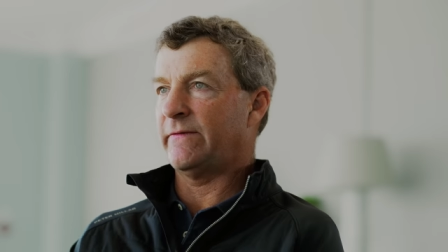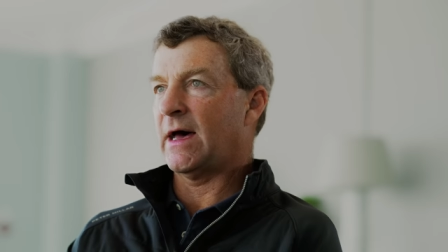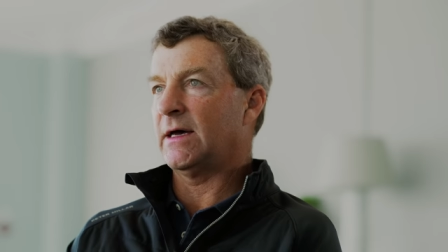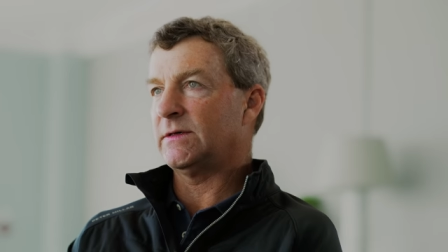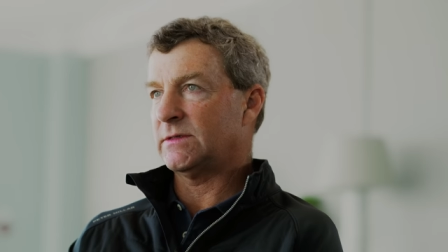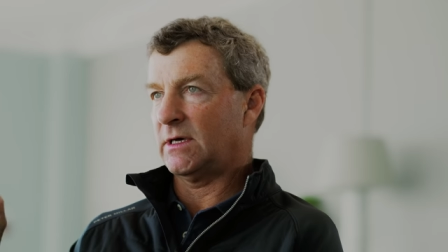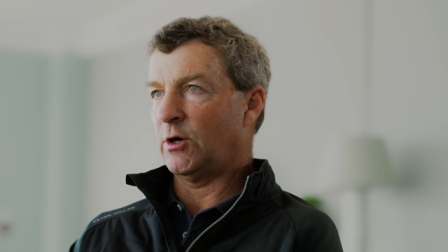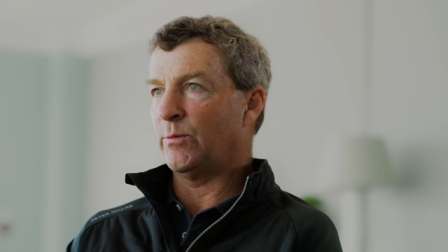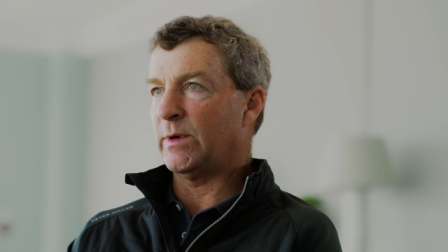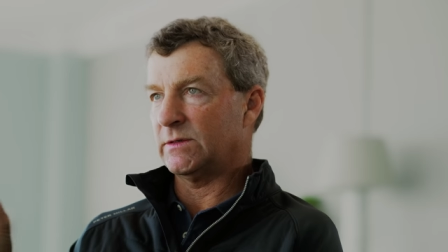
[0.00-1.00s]
of eyes to
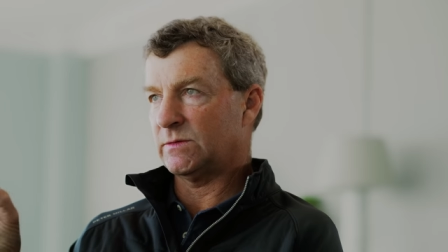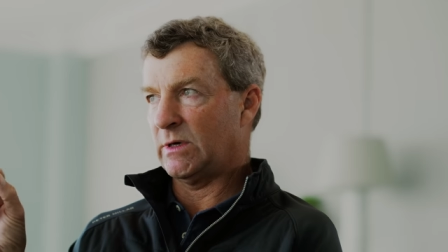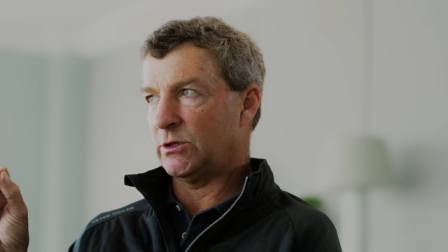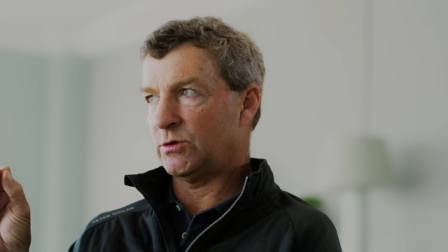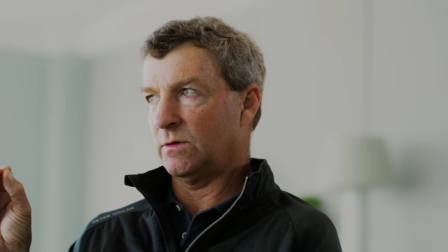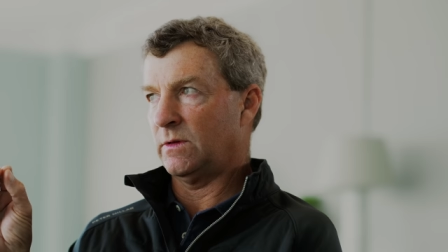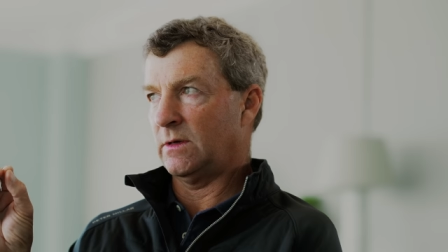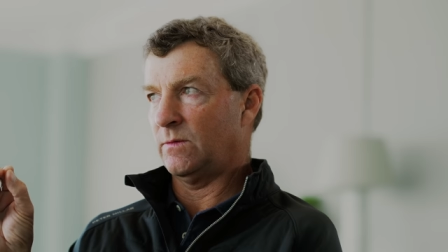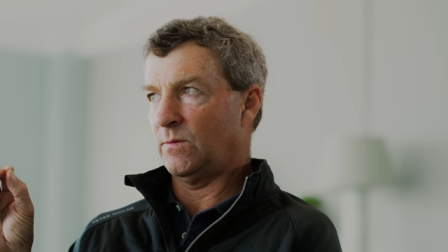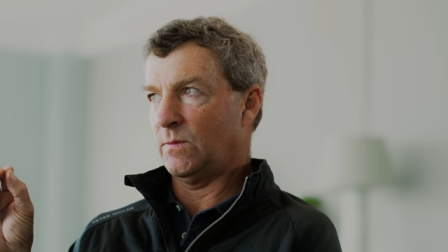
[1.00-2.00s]
help us make sure that,